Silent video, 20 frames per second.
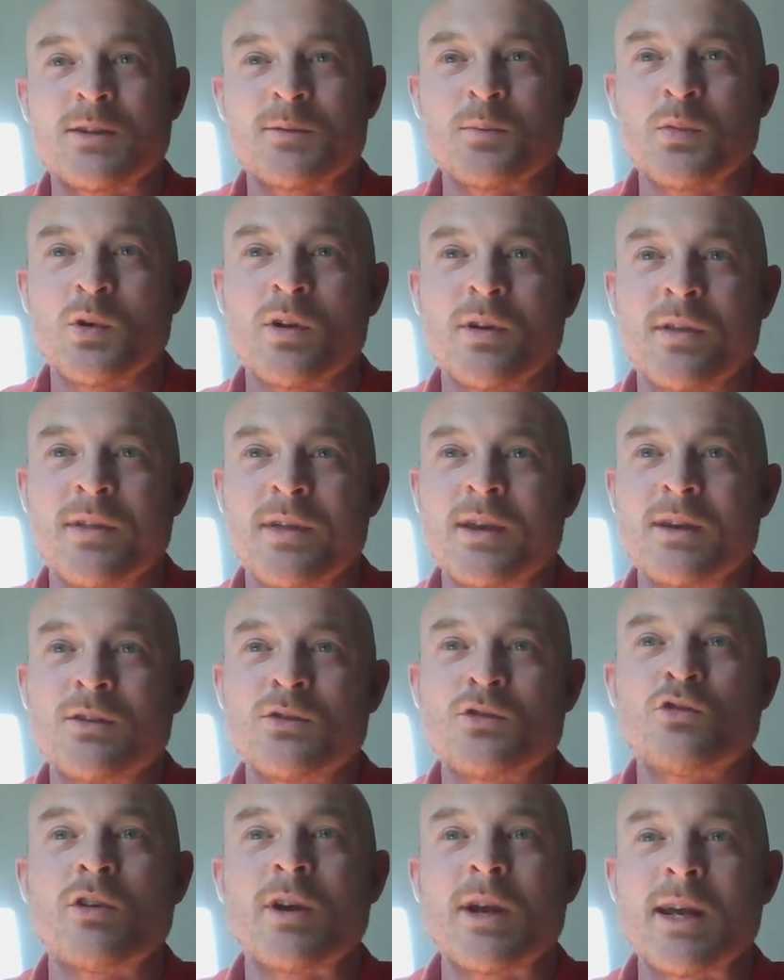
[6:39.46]
both in
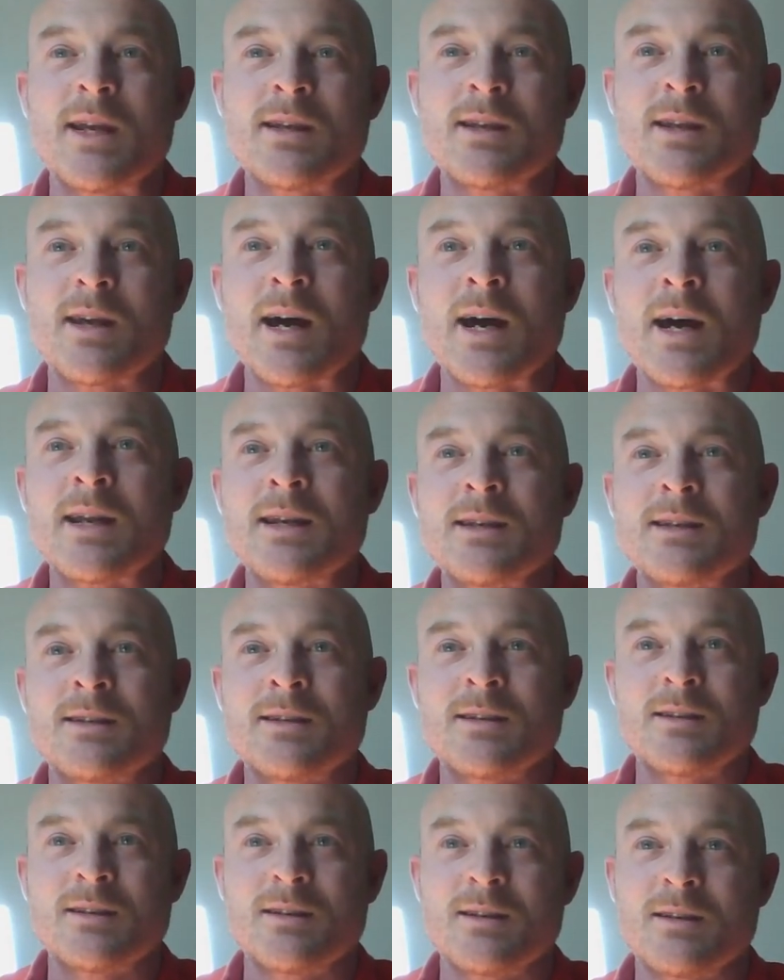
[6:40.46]
trade and
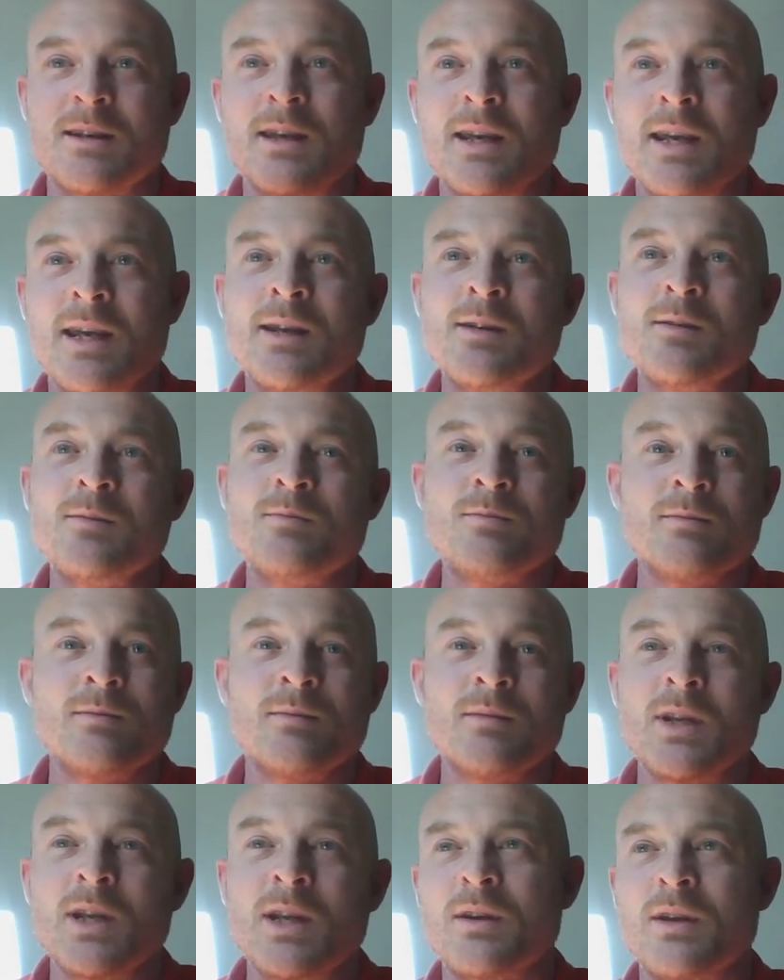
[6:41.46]
in
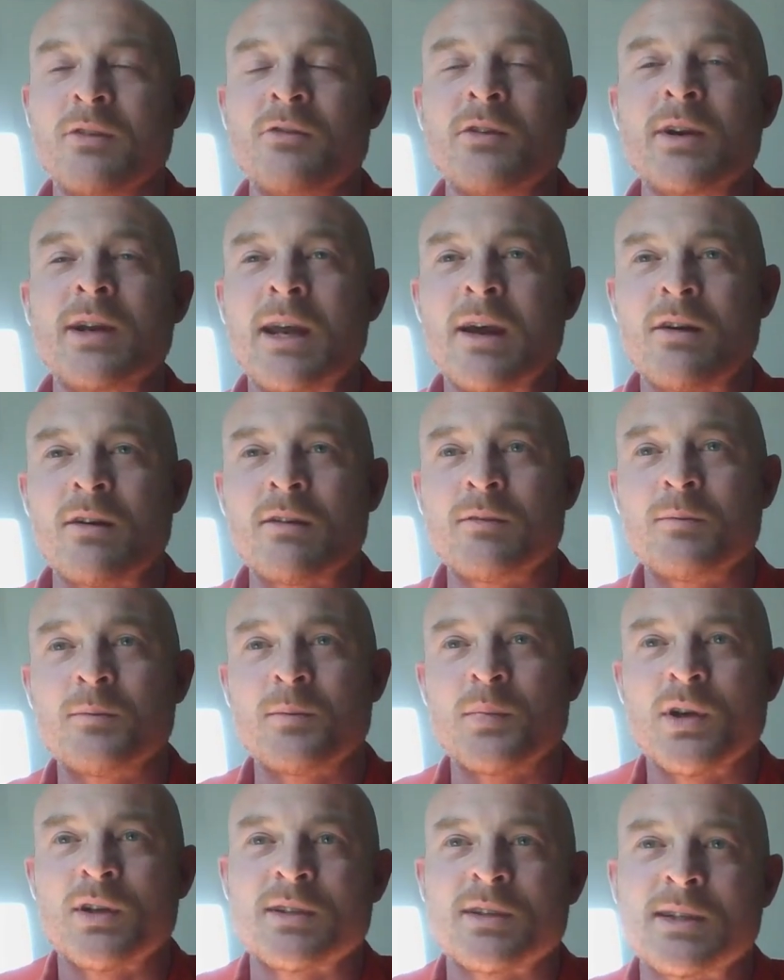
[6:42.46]
your inherent
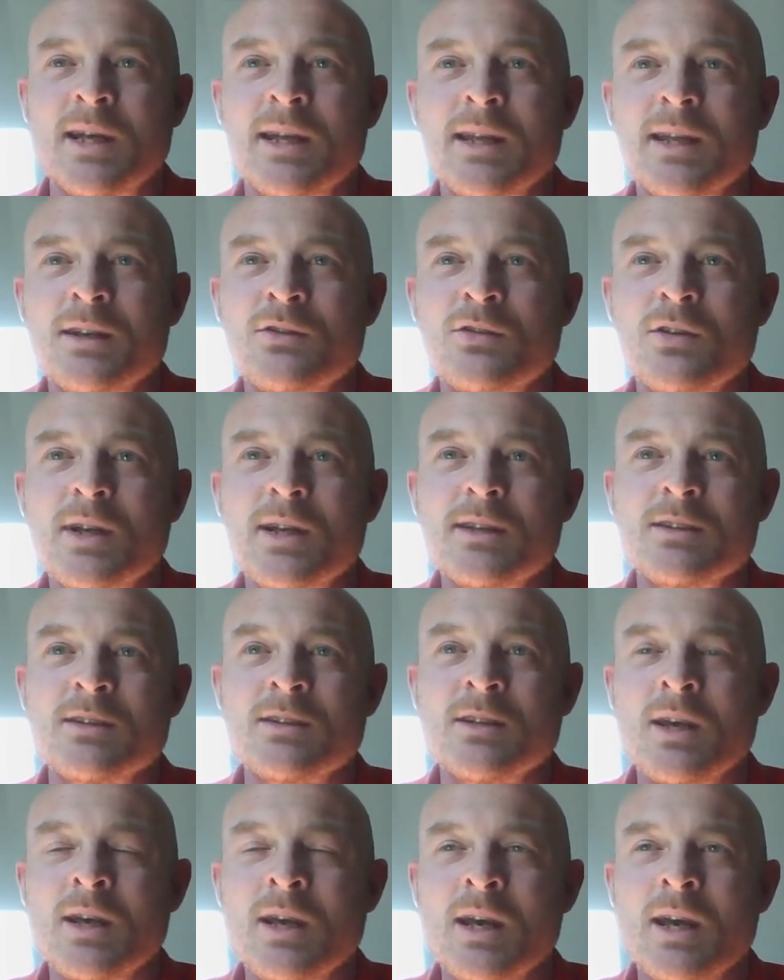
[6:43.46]
personality traits.
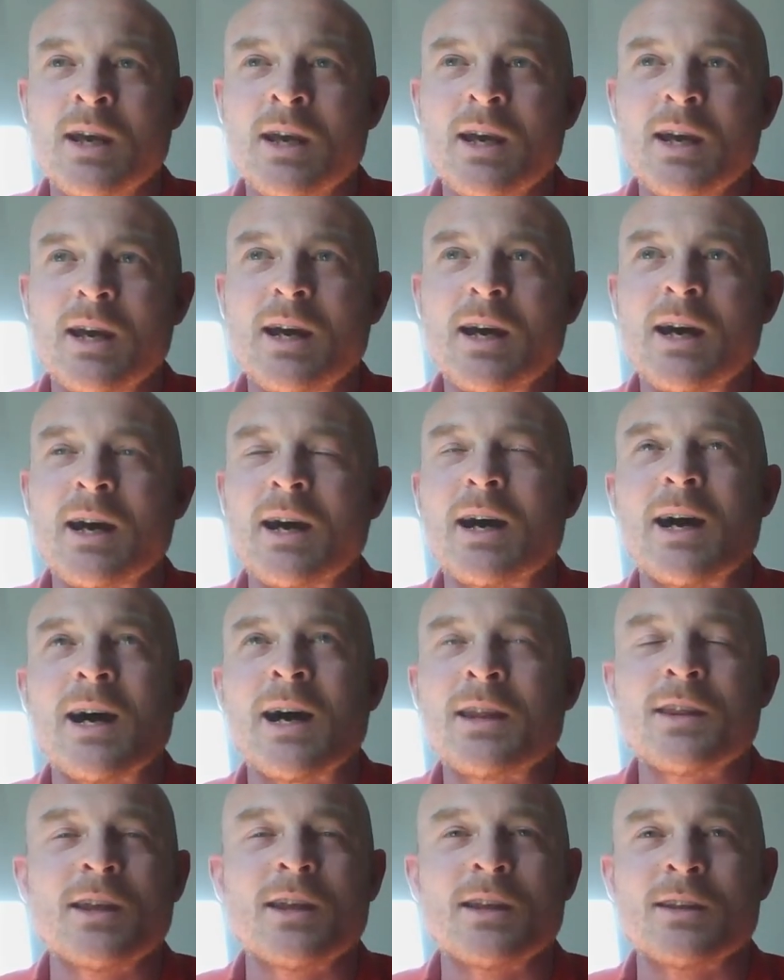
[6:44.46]
I
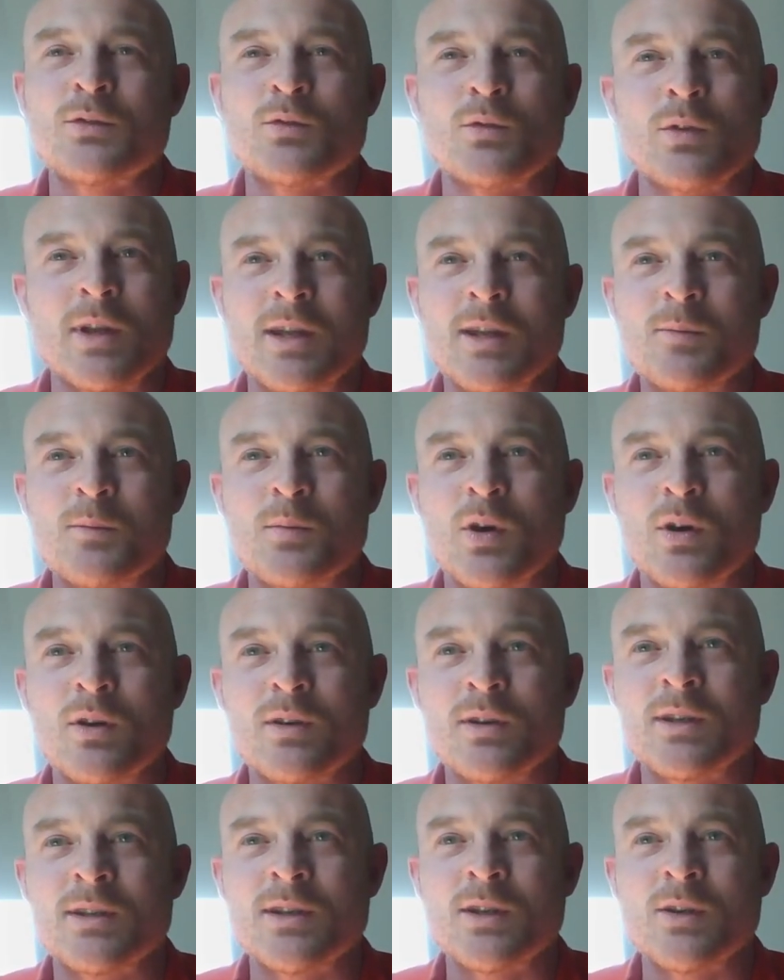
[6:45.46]
think it's really important
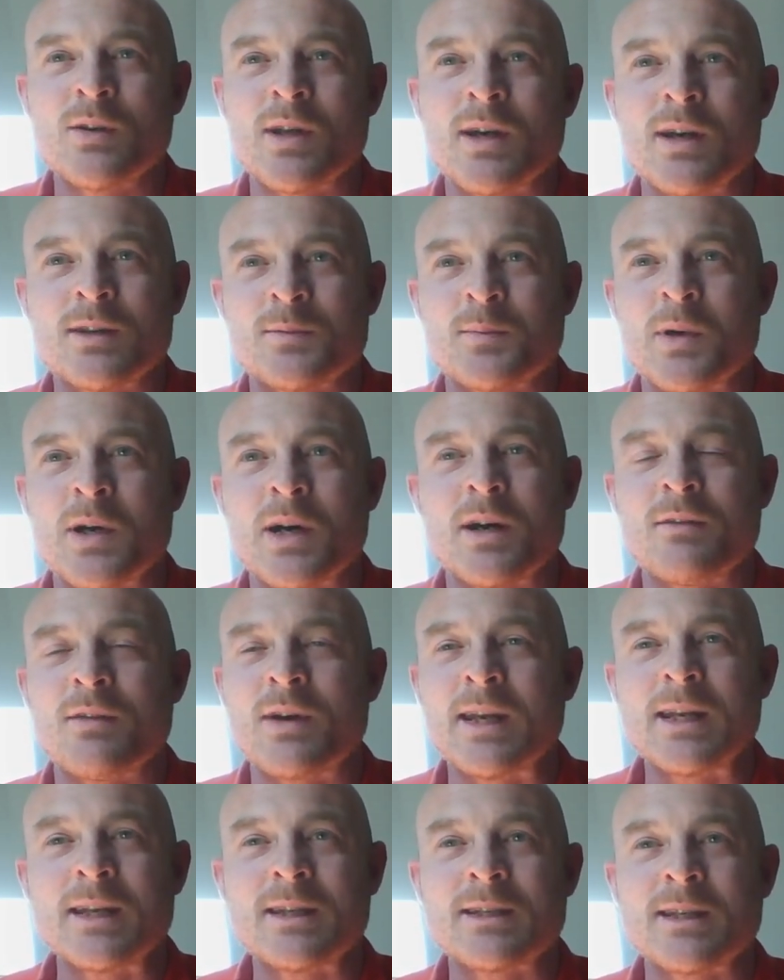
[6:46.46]
to do that as part of
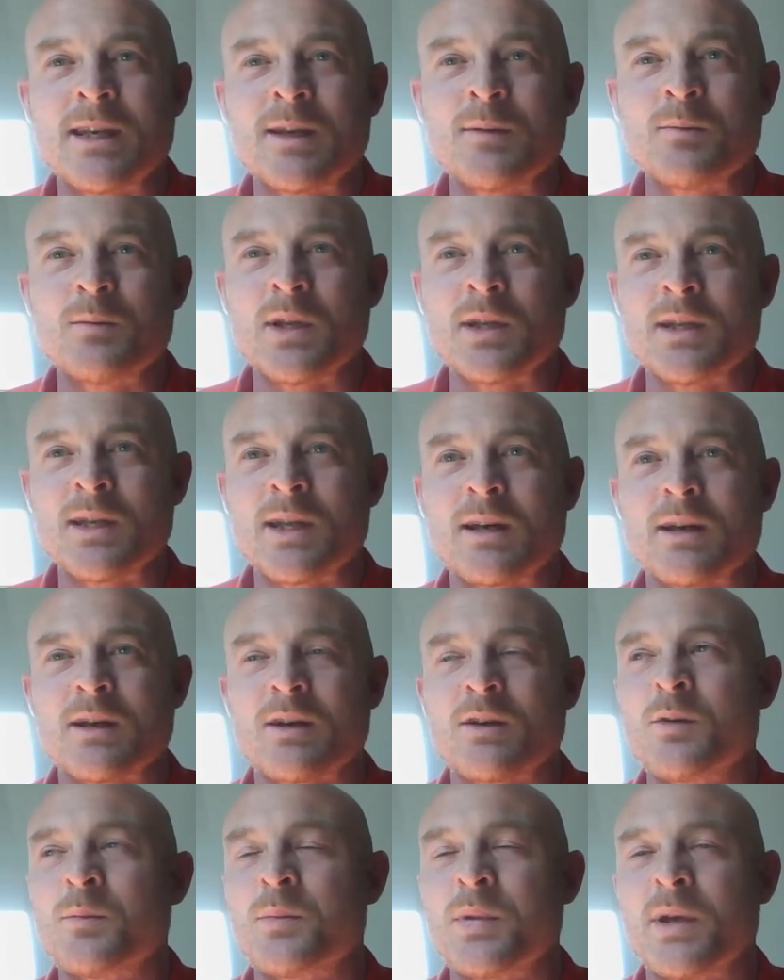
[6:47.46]
any team. And that
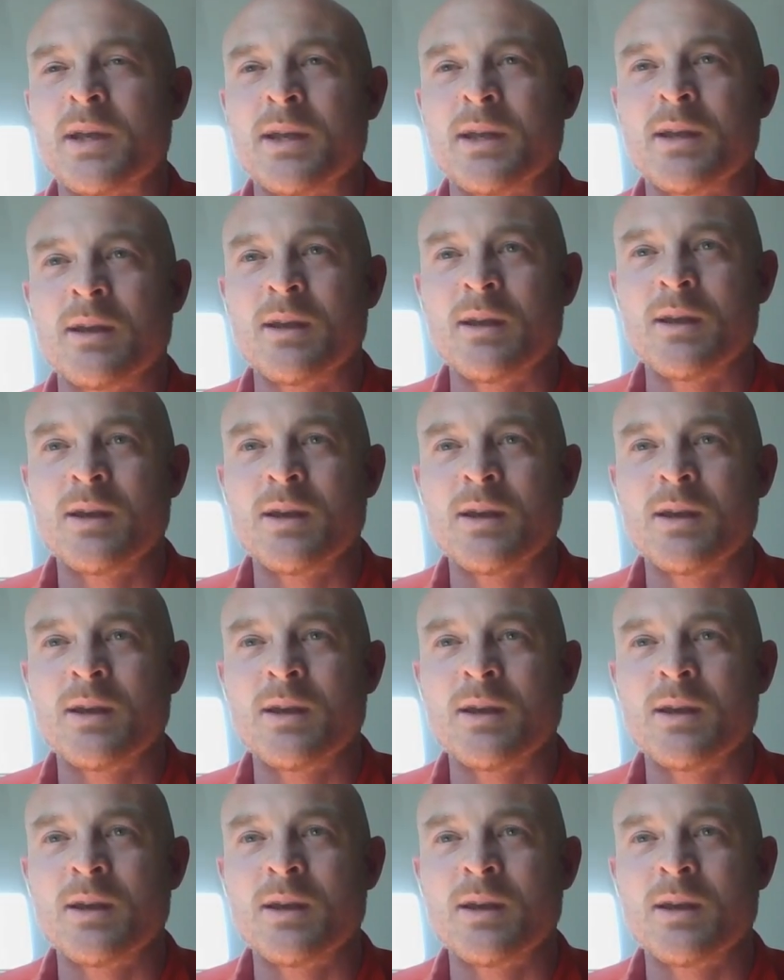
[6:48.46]
could be